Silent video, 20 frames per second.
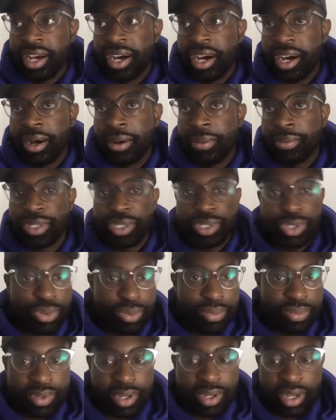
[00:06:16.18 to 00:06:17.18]
Soup,
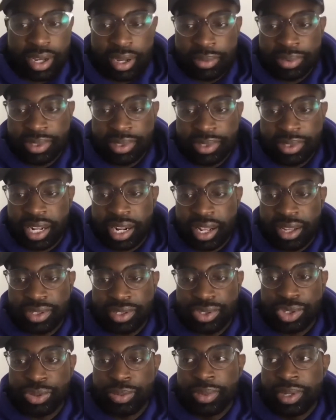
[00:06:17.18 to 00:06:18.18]
shout out
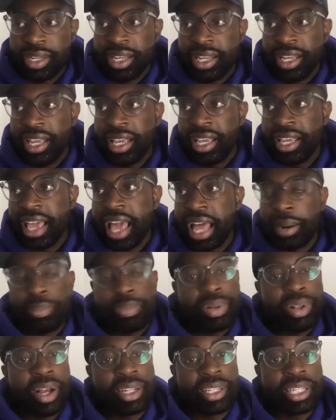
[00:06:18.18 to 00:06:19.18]
Soup, he had a
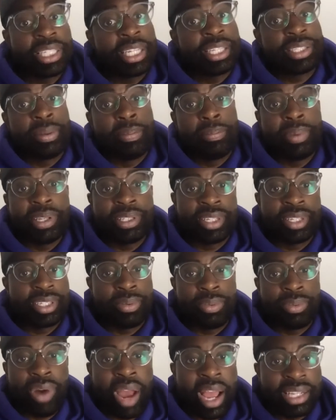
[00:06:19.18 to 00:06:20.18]
plug to send some beats to some
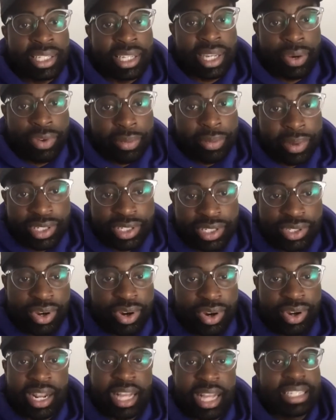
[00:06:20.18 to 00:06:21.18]
rising Caribbean star,
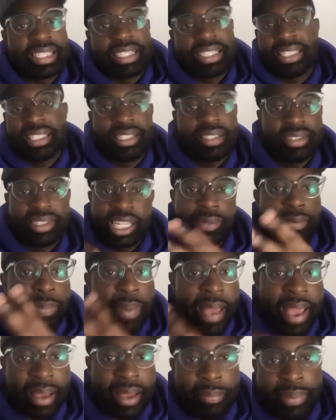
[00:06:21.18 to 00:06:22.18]
and I just sent him a
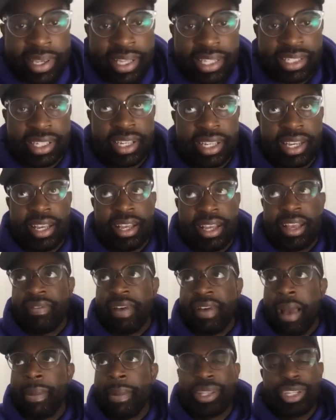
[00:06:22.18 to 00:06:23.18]
pack of beats.
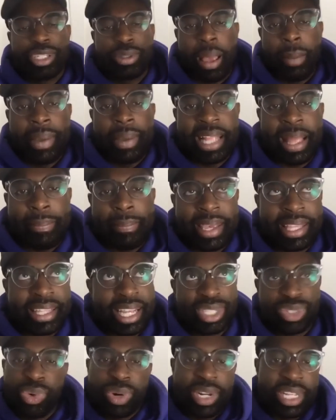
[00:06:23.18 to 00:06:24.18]
I made that beat in like
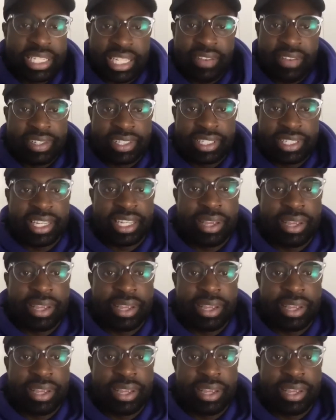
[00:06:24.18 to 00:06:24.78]
2017.